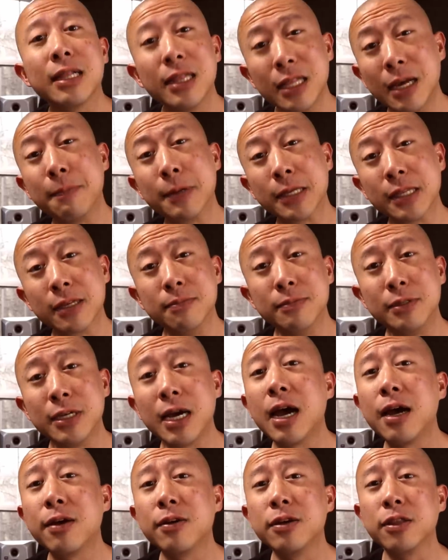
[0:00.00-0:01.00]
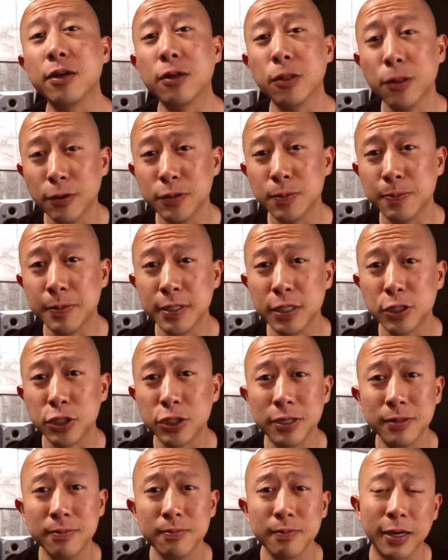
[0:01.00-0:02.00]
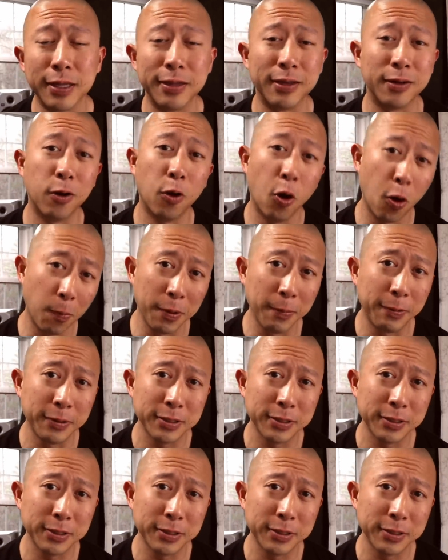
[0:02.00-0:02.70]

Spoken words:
clamping them down in the closed position and then open